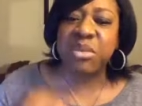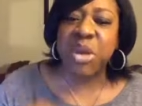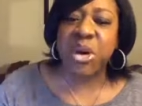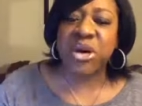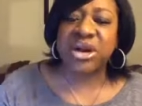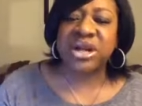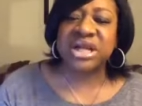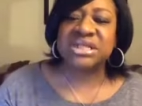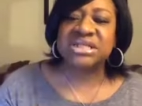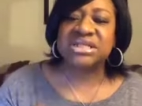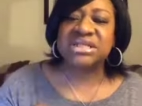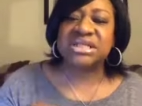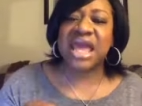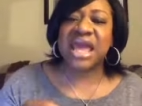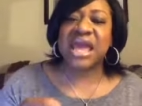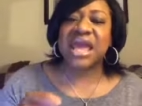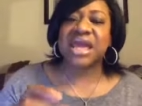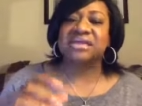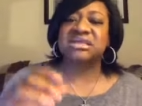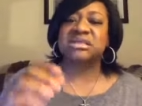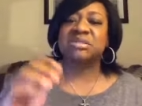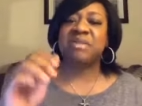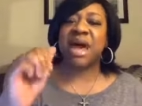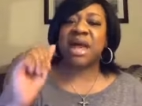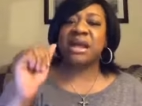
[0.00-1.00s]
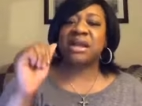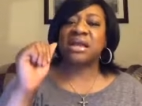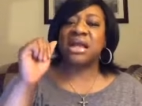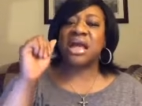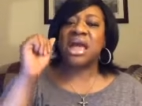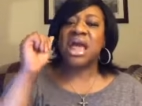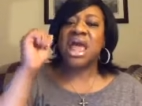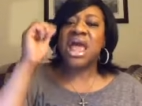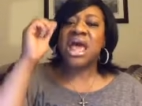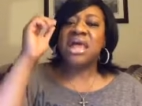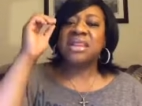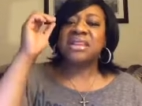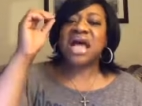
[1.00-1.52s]
morning sayings,
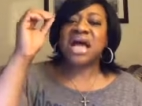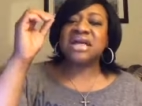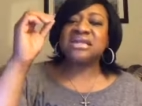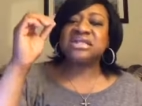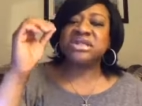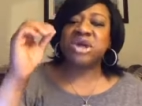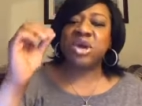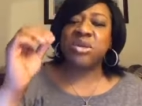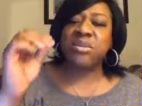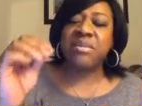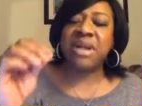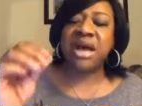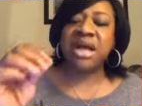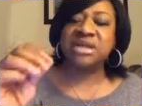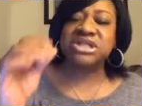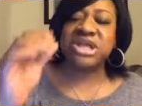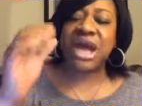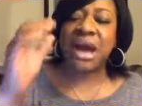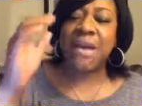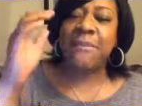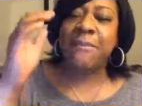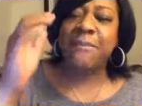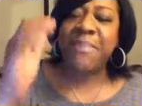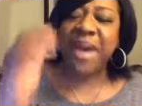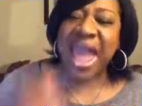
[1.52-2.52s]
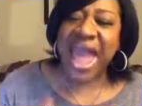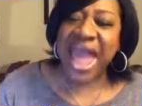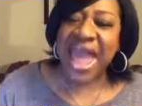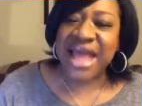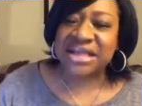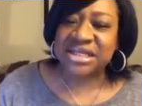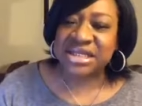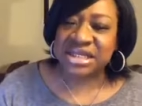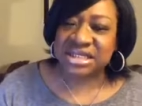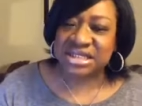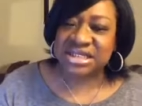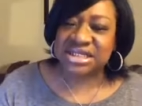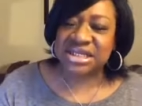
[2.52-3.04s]
Monica, not so much a
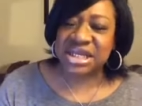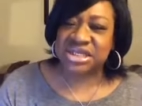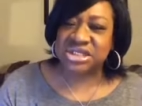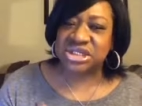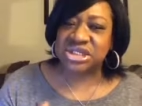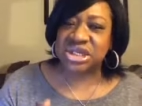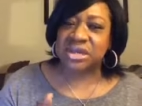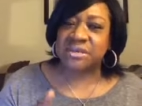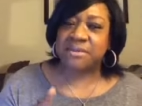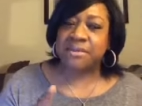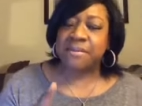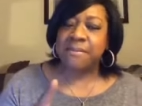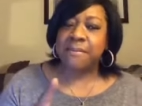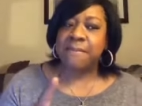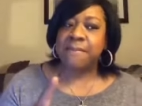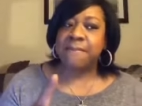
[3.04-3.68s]
bad decision,